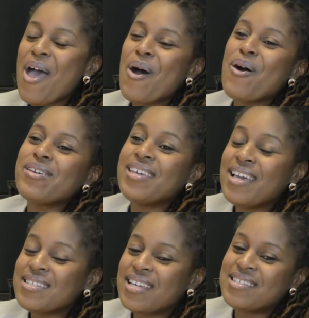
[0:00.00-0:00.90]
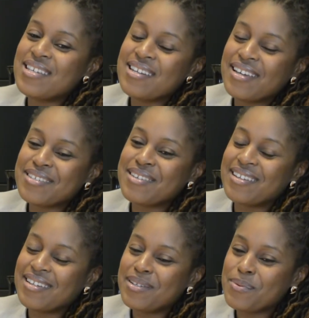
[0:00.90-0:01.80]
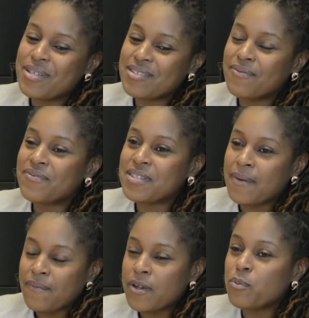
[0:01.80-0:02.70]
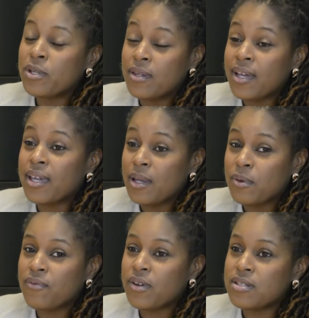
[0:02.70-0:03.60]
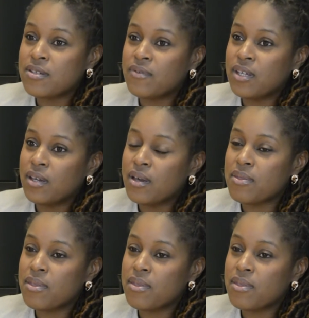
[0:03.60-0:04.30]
Oh yes, I did actually. It was the same friend with again with Friends of the Earth.